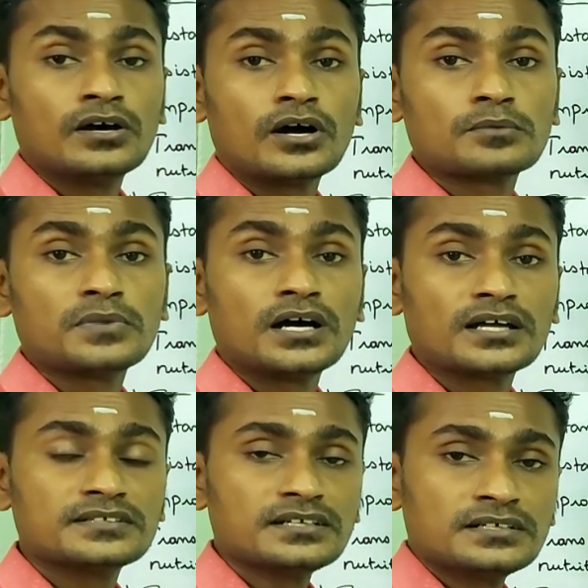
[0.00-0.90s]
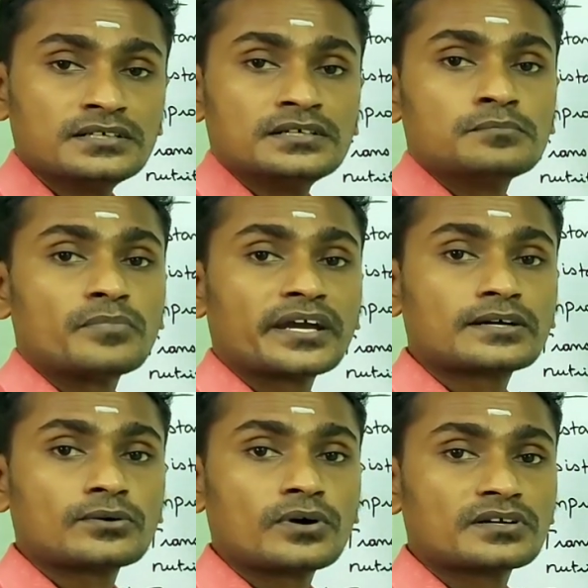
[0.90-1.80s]
or other
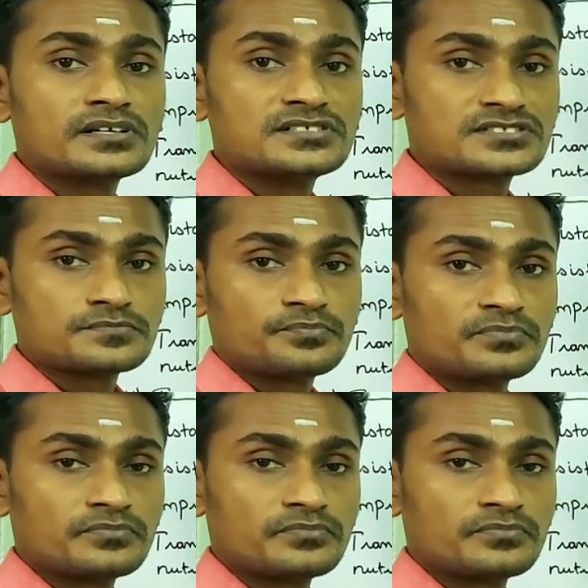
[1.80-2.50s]
microorganisms.